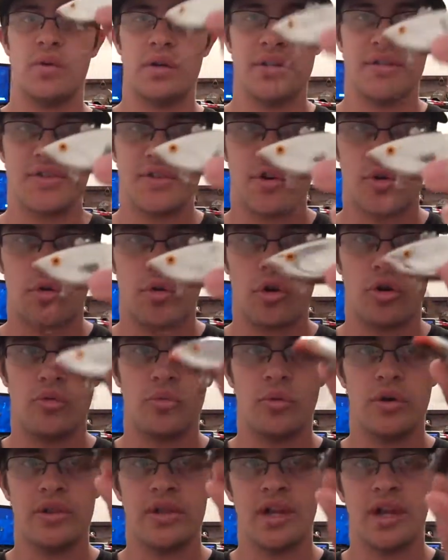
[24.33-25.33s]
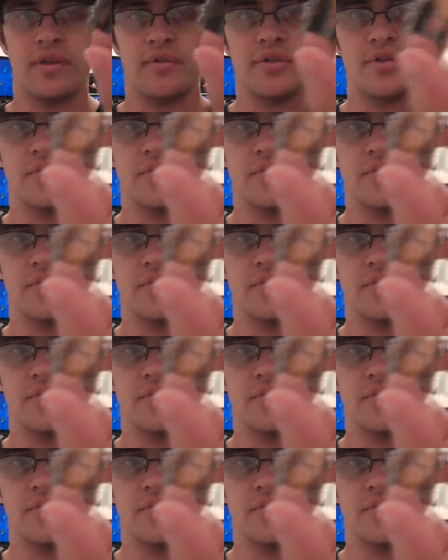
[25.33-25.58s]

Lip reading: One is a chrome one that I've